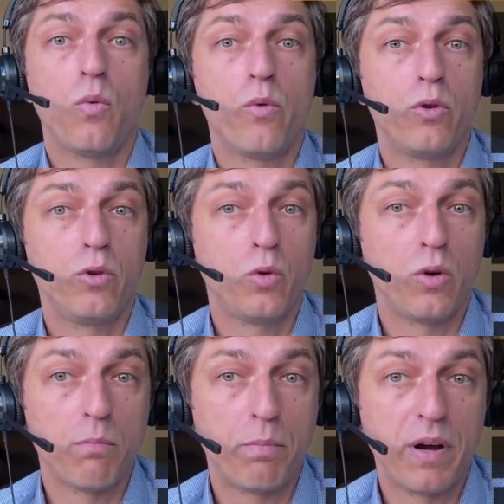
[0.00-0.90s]
want to
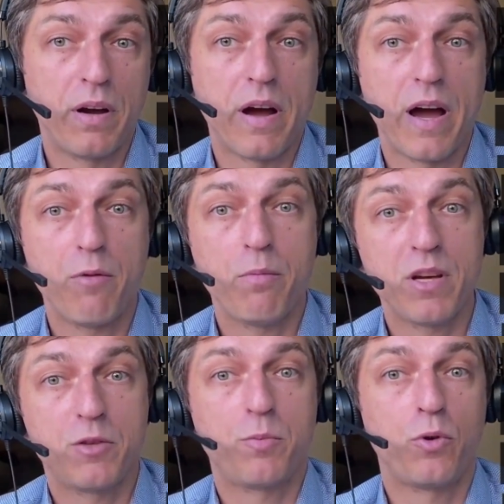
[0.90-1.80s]
compare how
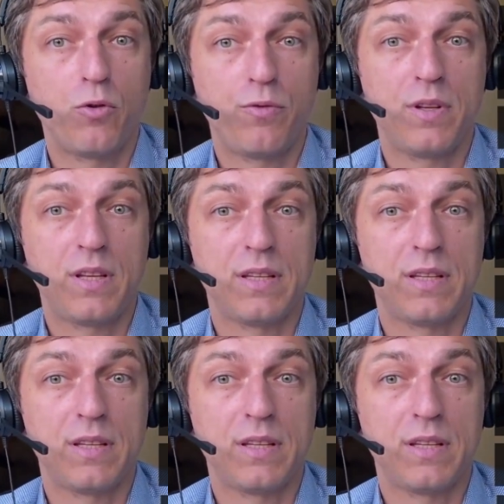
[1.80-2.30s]
much profit